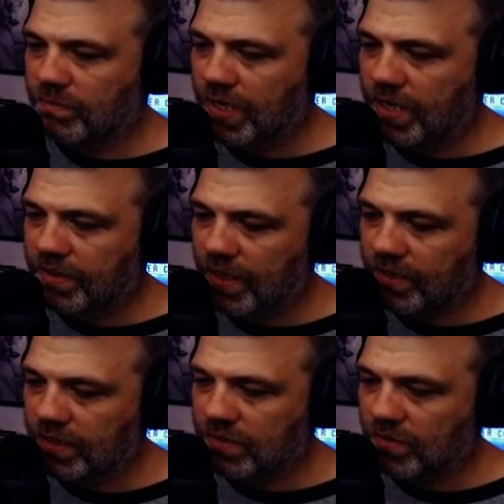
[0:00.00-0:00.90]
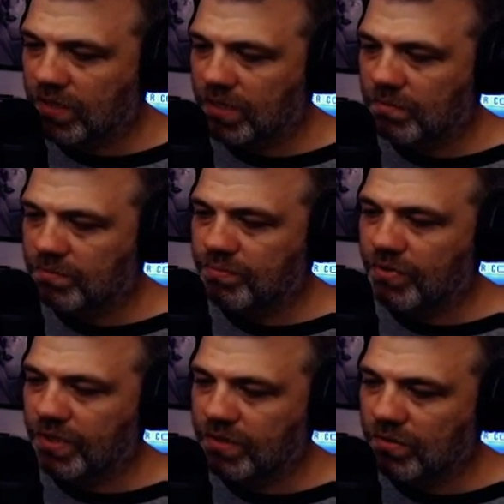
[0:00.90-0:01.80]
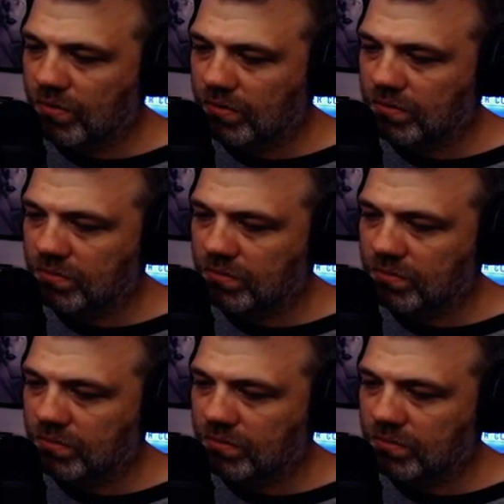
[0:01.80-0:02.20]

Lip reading: but that does look kind of pretty cool.